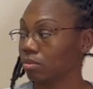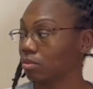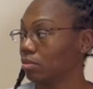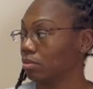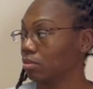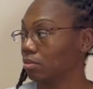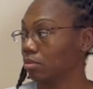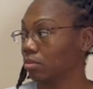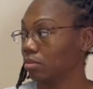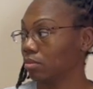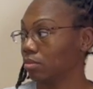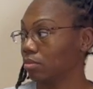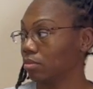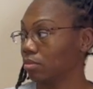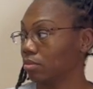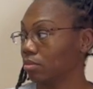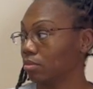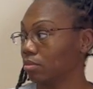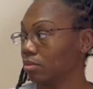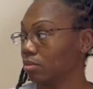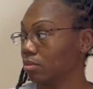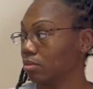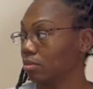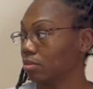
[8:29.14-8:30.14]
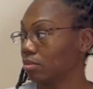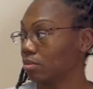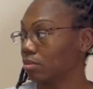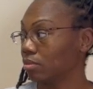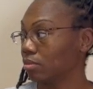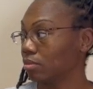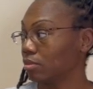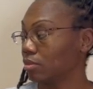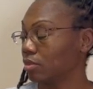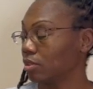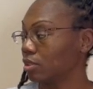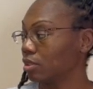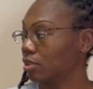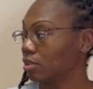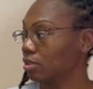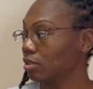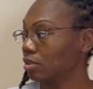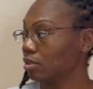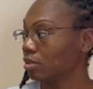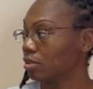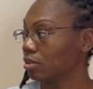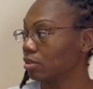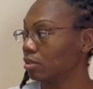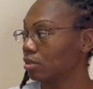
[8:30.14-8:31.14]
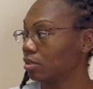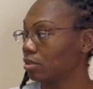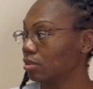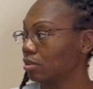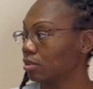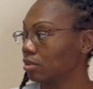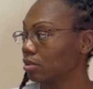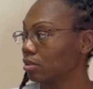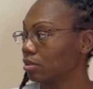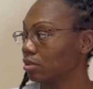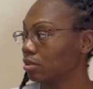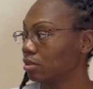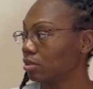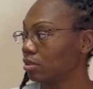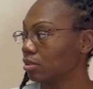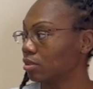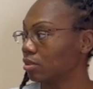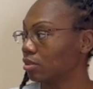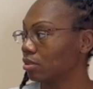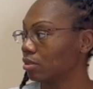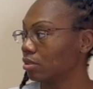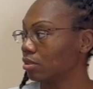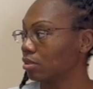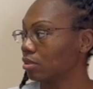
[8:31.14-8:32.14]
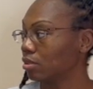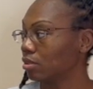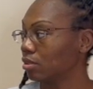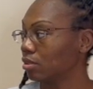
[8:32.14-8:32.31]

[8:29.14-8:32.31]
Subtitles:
[no speech]